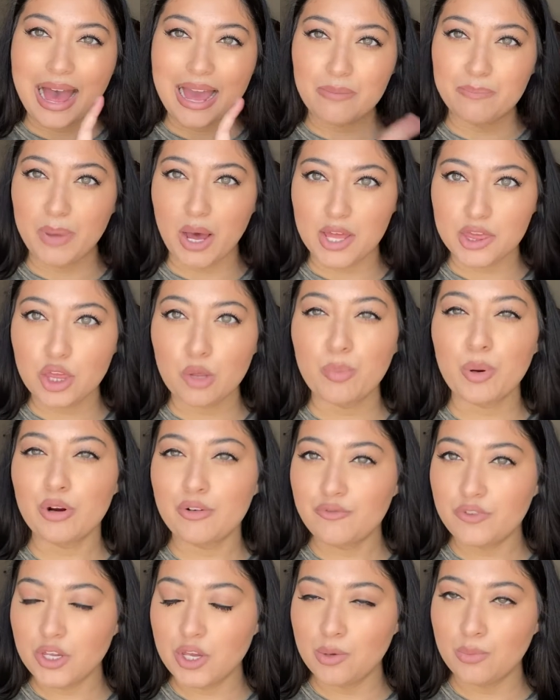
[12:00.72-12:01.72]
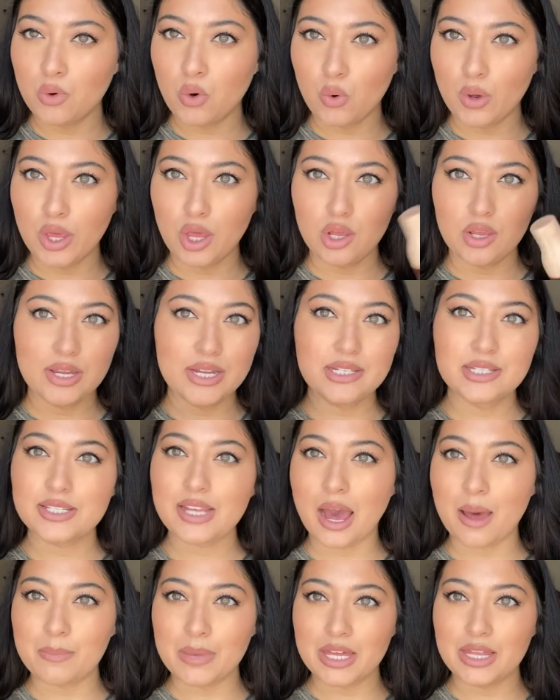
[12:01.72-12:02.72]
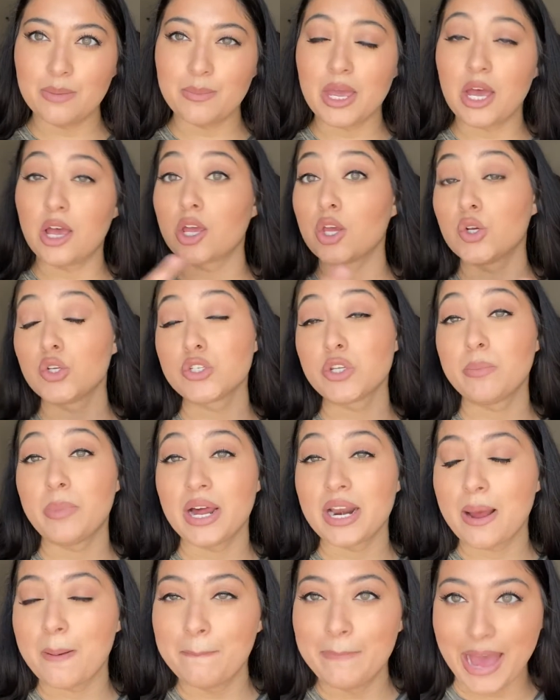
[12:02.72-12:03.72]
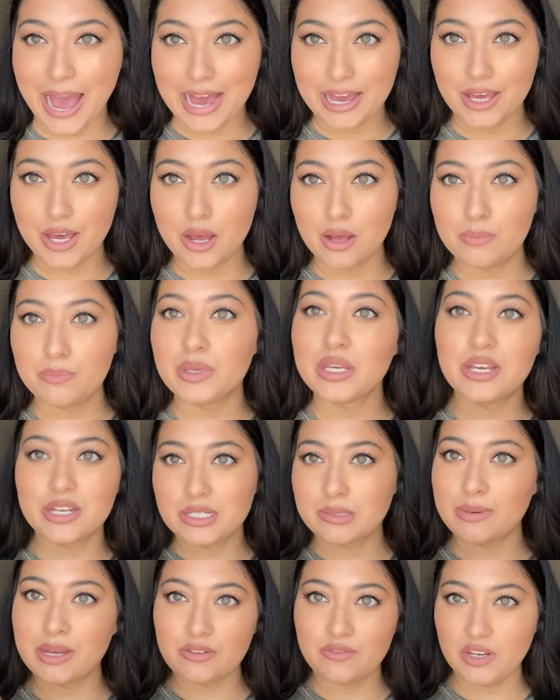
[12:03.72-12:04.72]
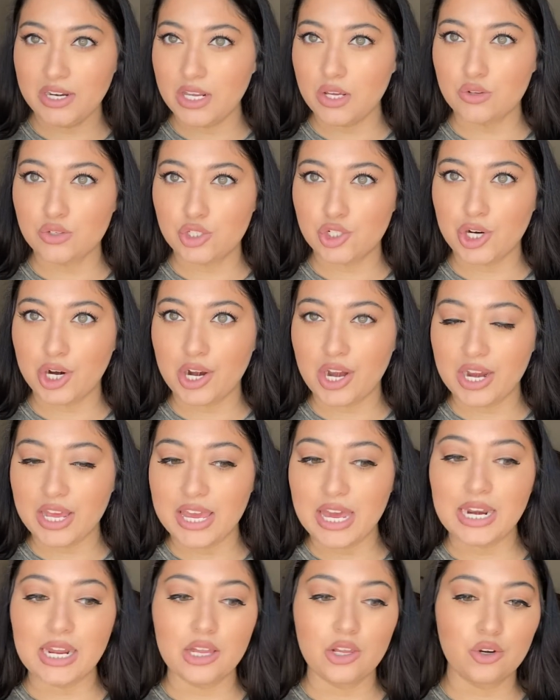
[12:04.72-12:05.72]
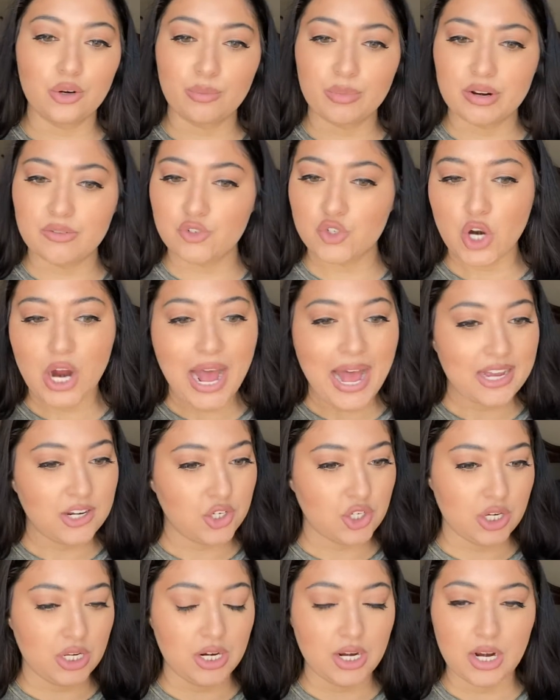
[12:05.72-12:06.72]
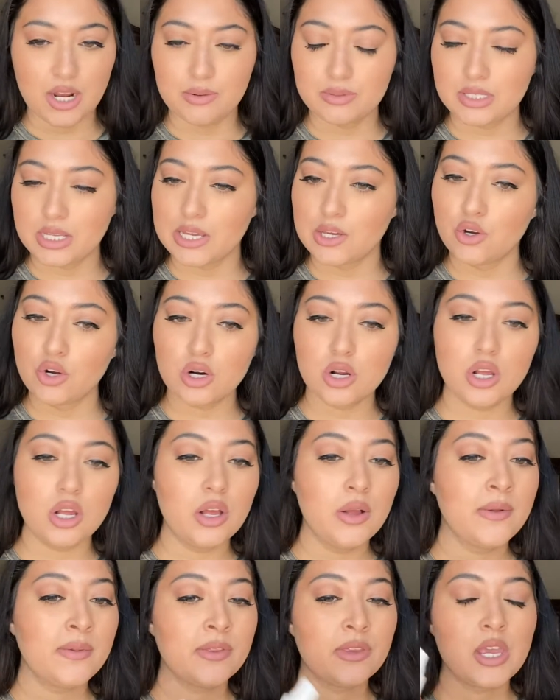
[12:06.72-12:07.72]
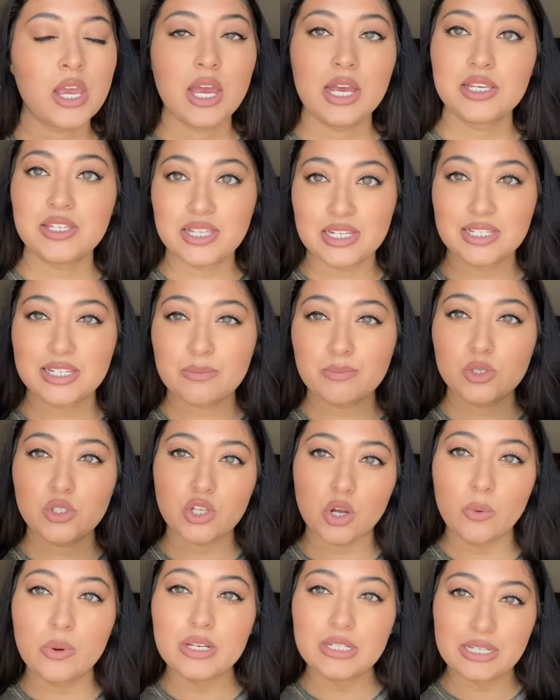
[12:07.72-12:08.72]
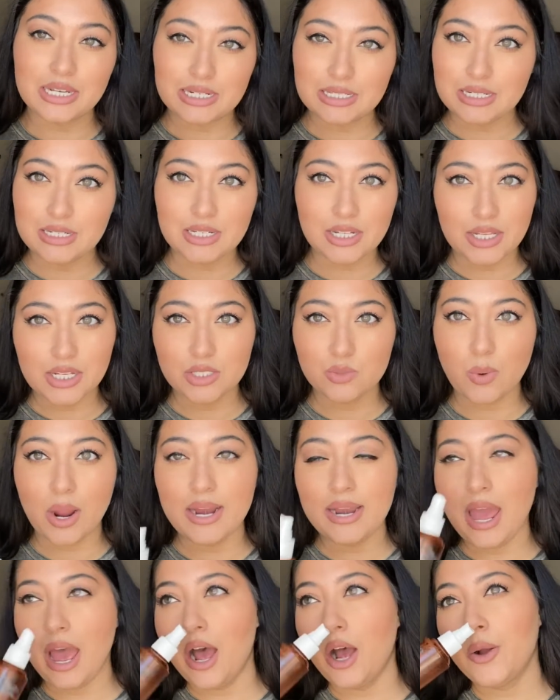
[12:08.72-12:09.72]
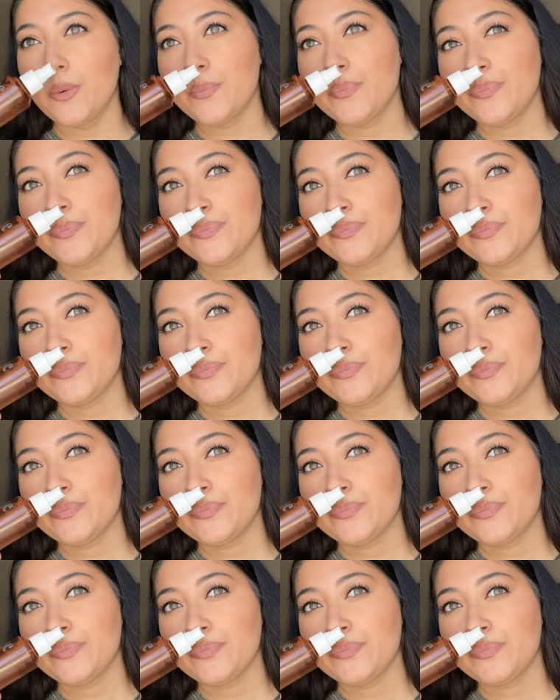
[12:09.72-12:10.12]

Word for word: I bought the perfume oil. It's coming in the mail. I also bought a backup because my videos started getting a little bit of traction. And I was like, girl, since I'm so addicted to this right now,